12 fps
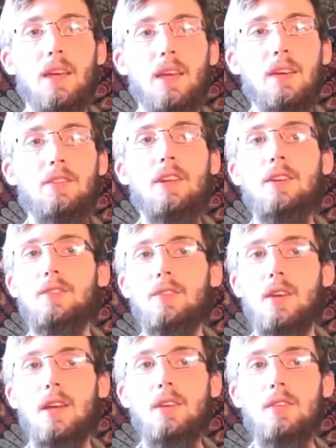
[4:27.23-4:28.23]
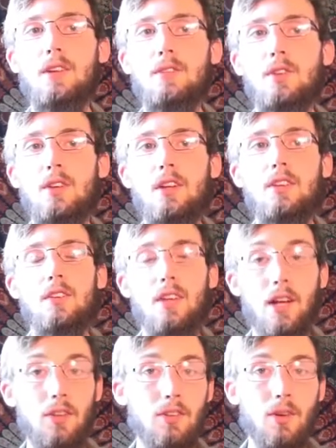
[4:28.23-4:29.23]
Even if you need to
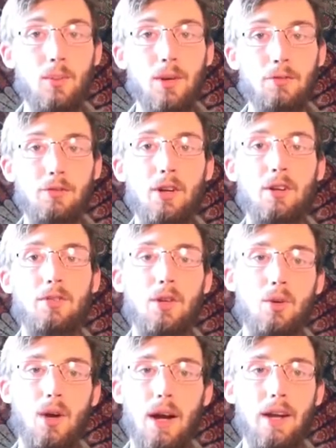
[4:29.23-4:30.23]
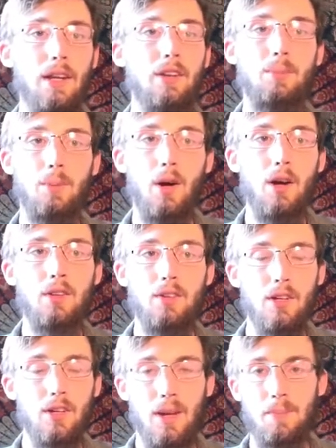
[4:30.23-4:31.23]
tell someone in front of you, I need to pause
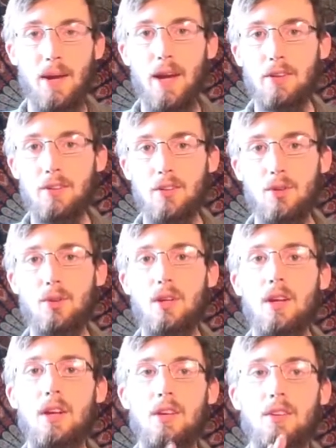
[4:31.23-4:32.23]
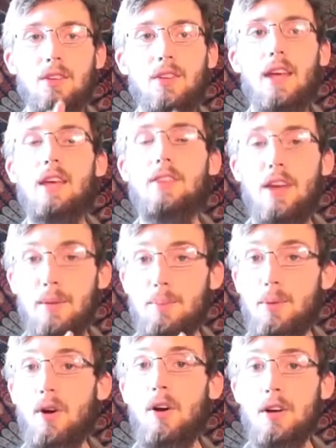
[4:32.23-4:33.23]
and I'll get back to you. To take that
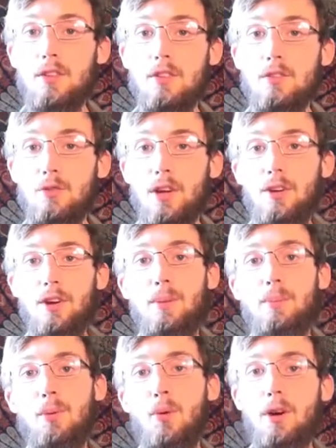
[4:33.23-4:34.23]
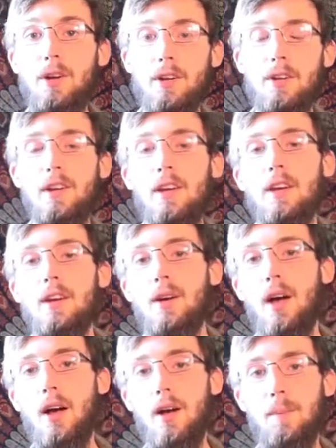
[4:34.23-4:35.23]
pause is very important.
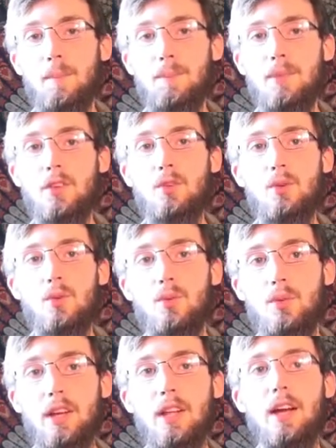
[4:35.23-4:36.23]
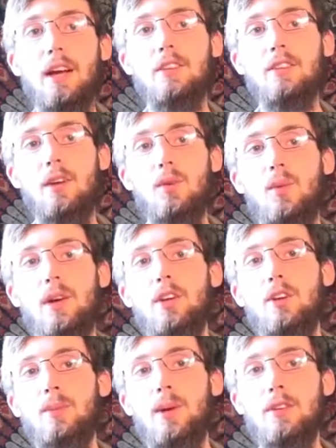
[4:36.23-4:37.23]
To realize that what
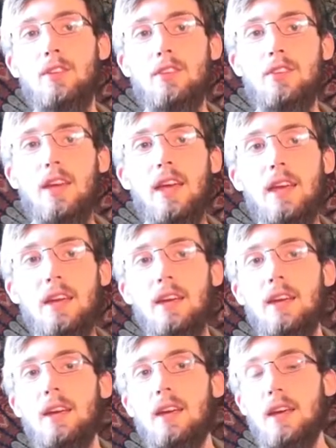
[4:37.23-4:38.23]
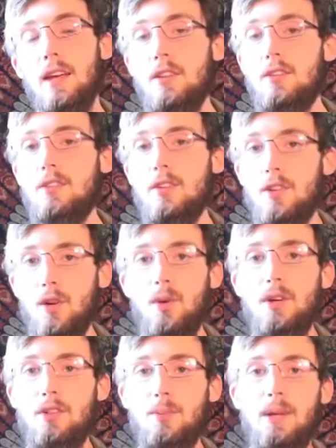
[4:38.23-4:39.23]
you're about to say is
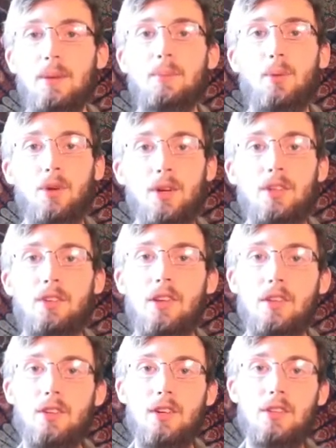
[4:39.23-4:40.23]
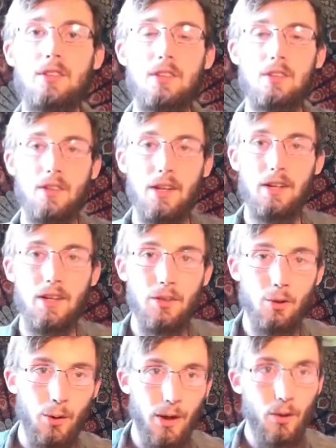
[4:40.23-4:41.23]
going to be important. As long as it's said in
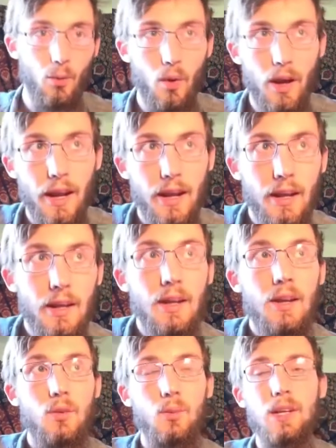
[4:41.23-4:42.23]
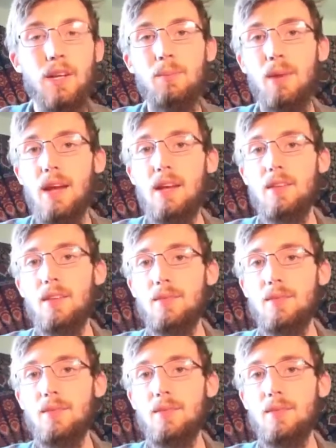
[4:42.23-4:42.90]
the right way, we can make